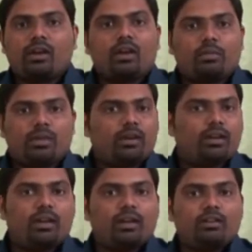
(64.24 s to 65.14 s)
read, update,
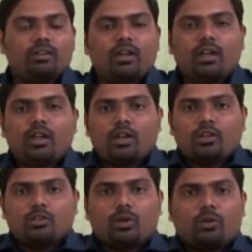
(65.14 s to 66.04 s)
delete.
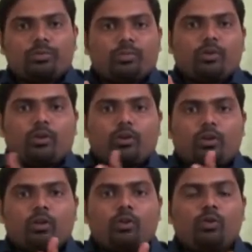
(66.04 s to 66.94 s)

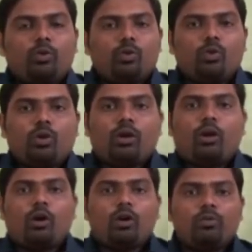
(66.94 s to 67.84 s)
So you
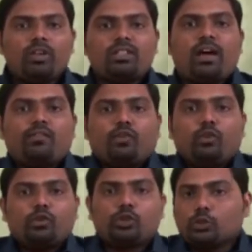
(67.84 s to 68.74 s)
always have
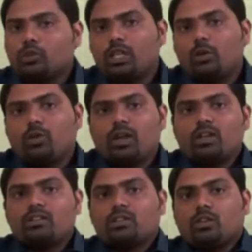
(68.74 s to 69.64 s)
to shoot the
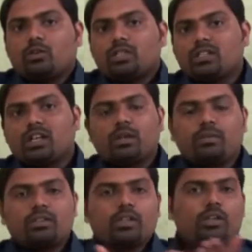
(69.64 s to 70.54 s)
queries using
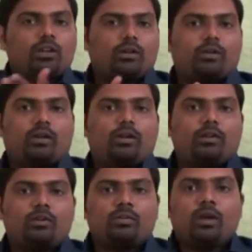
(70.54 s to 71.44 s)
JDBC
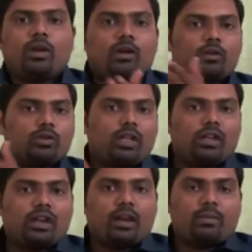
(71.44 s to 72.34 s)
to
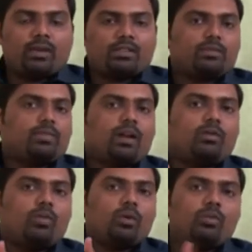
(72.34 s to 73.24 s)
the database.
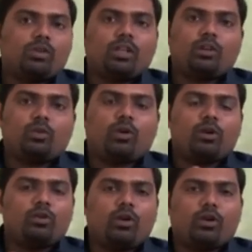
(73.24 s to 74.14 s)
And one more thing,
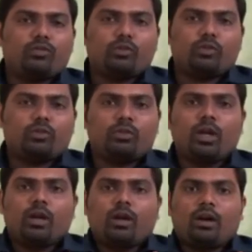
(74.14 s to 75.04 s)
all you have to do
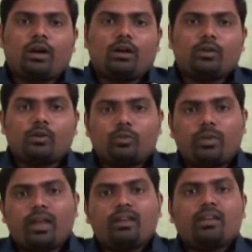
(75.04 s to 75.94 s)
to
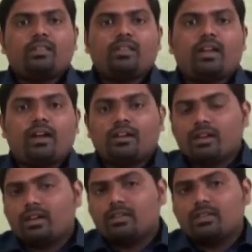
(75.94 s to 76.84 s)
maintain the
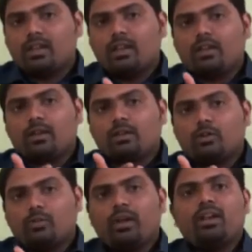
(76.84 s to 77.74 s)
concurrency
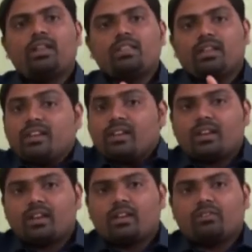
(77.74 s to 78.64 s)
and to maintain the
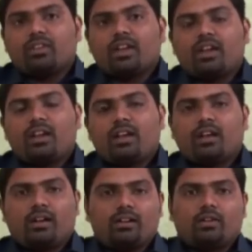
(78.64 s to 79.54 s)
integrity of the
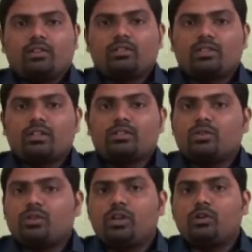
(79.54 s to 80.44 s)
data and all those
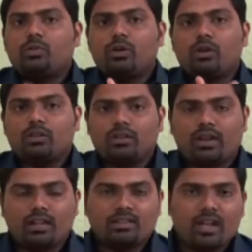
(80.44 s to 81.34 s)
things, you need to work on the
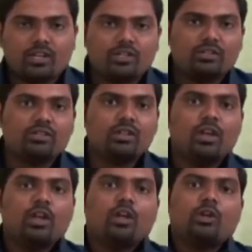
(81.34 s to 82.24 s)
transactions,
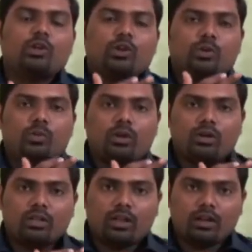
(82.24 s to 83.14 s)
you need to work
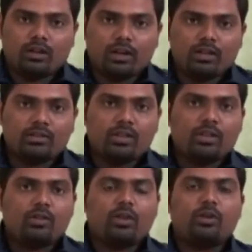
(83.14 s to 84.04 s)
on the
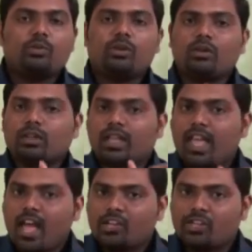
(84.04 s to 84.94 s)
concurrency, you need to work on the
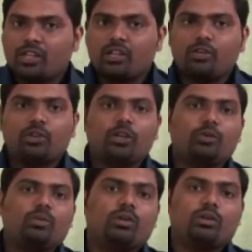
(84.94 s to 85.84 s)
caching, you need
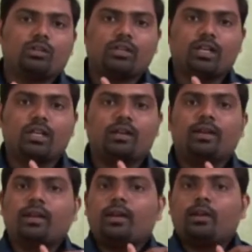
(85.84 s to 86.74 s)
to work on the
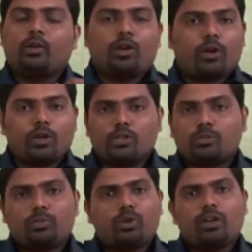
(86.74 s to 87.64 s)

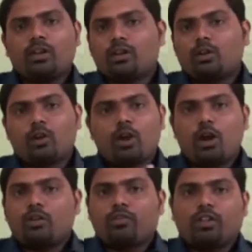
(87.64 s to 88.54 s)
connection pooling, and a
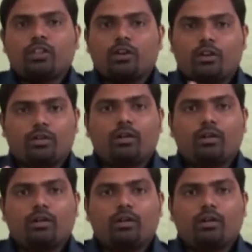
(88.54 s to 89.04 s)
lot of other